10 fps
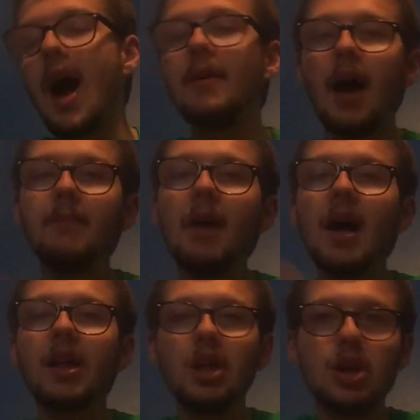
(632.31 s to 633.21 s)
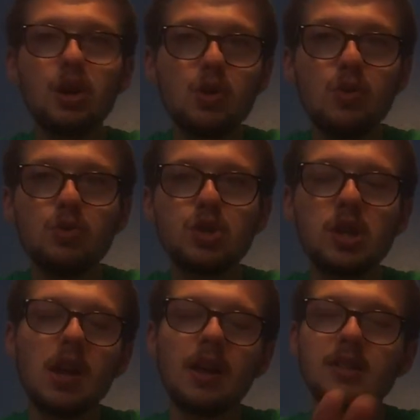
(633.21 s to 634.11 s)
I'm not a huge
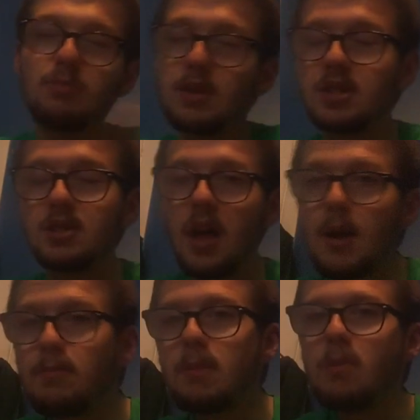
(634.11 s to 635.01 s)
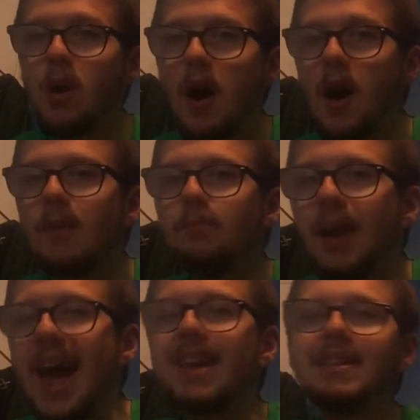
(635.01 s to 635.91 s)
deal as much as other people are,
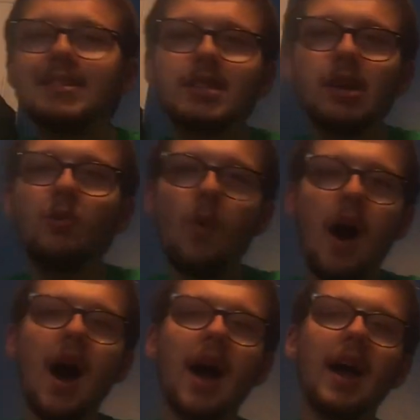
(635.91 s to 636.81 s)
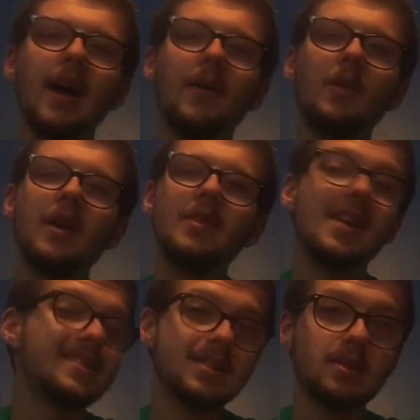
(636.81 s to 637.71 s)
but I can see why
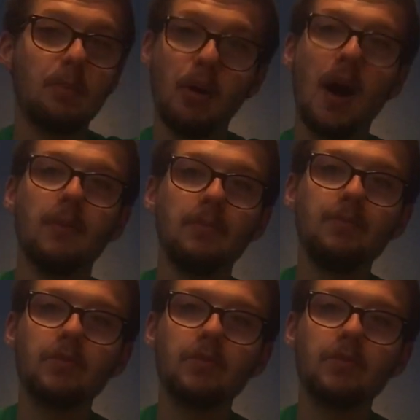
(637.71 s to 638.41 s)
this is a problem.